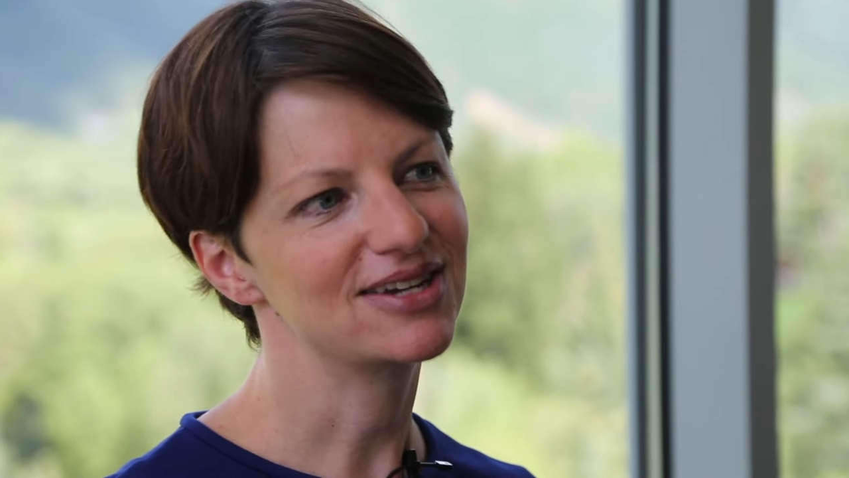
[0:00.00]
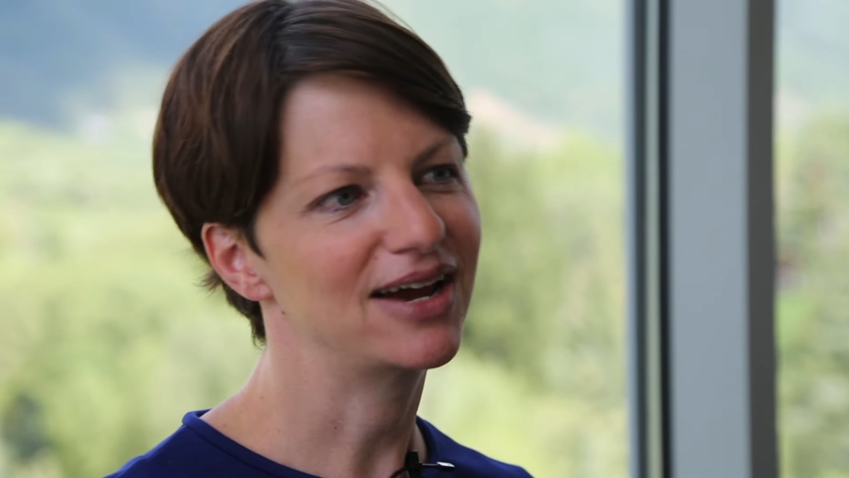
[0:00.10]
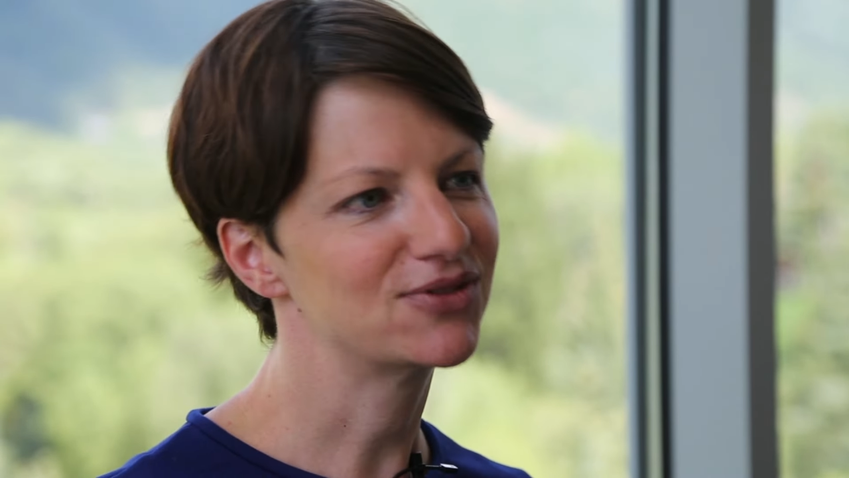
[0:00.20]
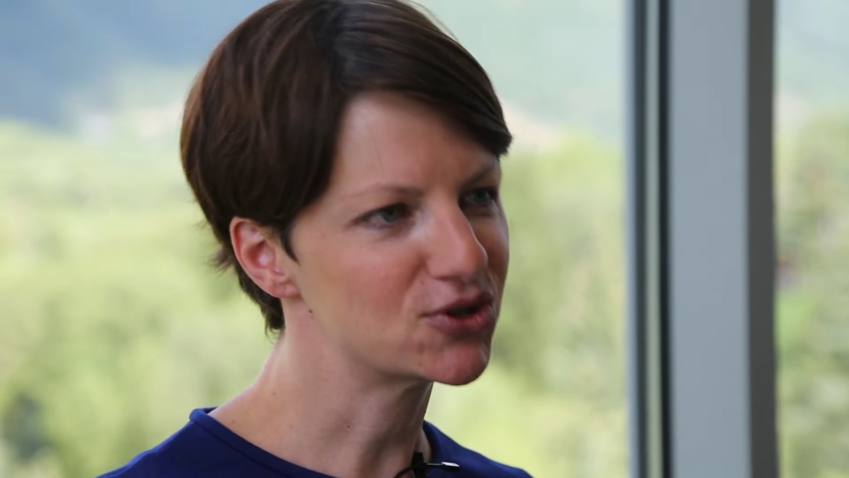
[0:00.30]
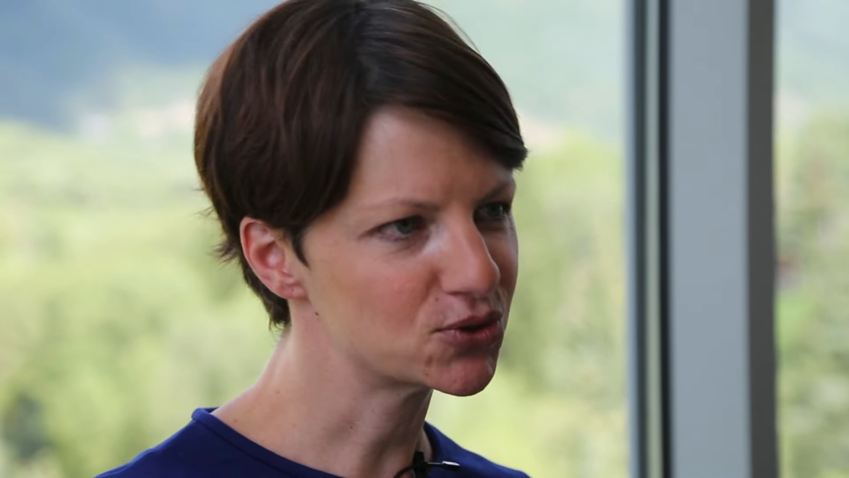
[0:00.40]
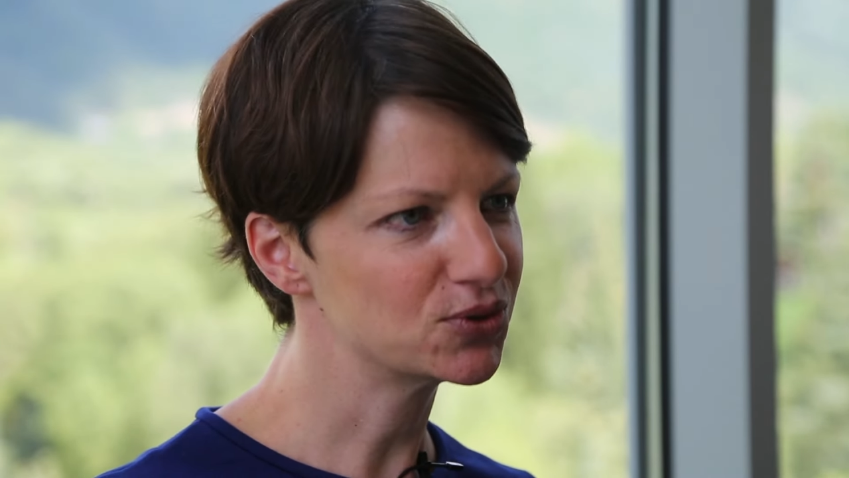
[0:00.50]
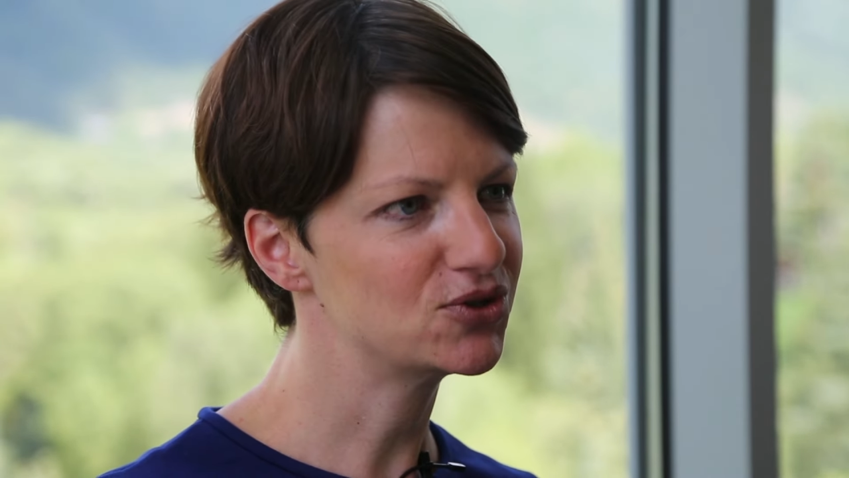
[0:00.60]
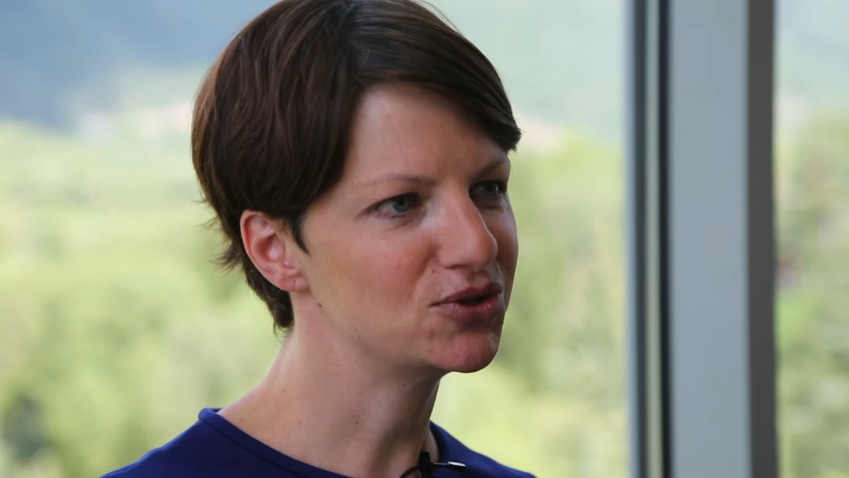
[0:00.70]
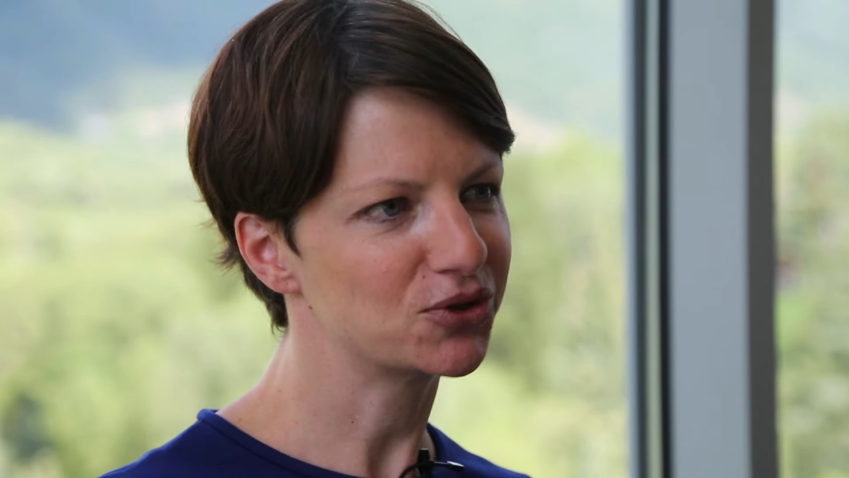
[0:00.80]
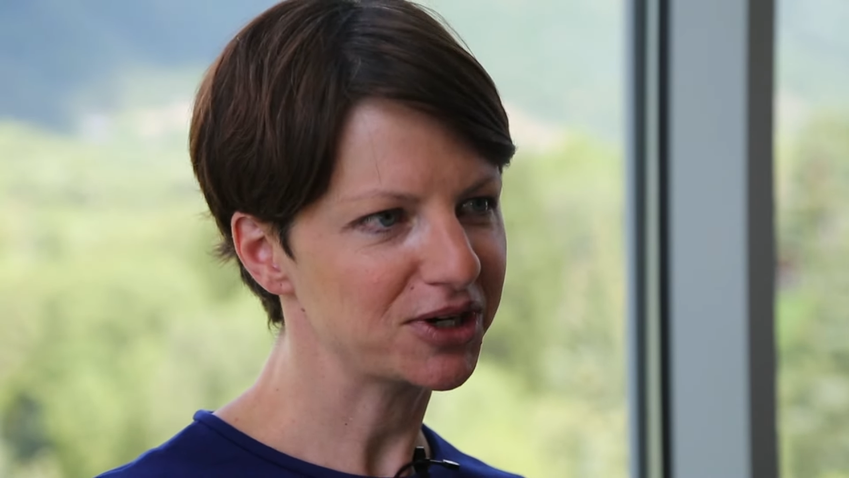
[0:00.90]
to after school
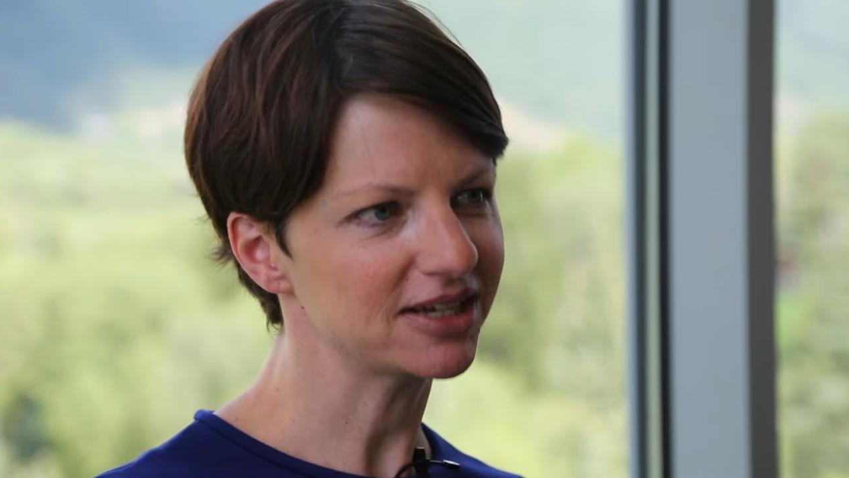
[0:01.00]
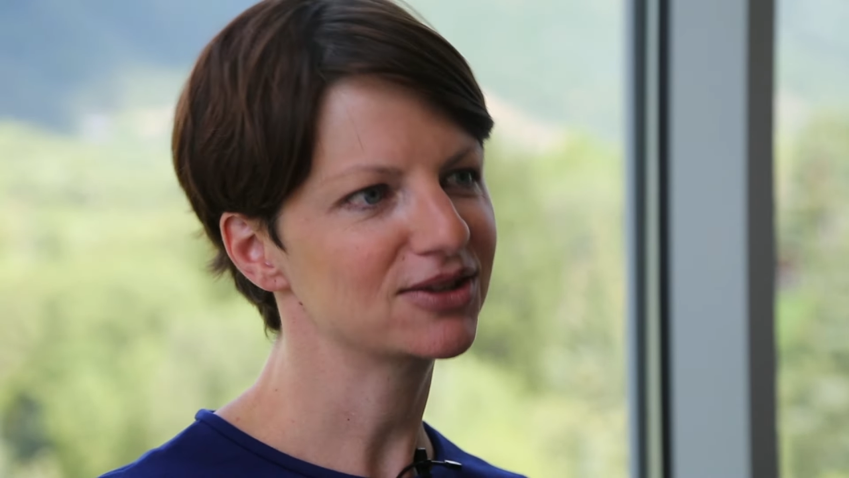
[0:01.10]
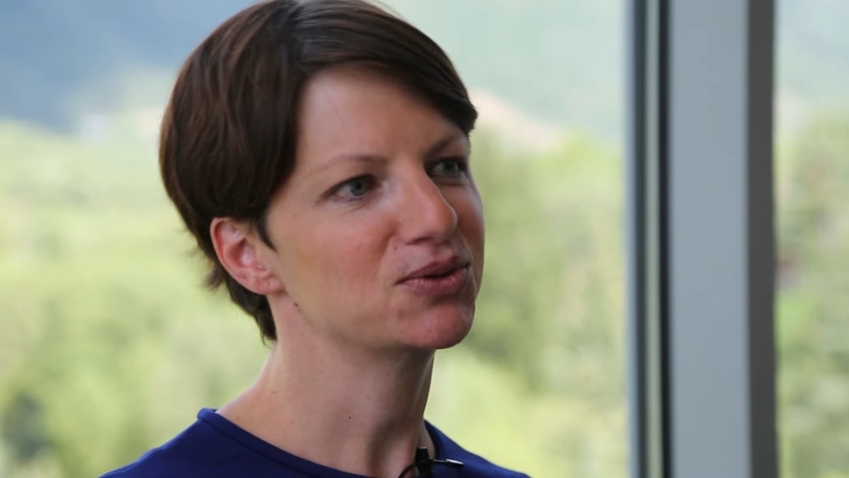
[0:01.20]
tutoring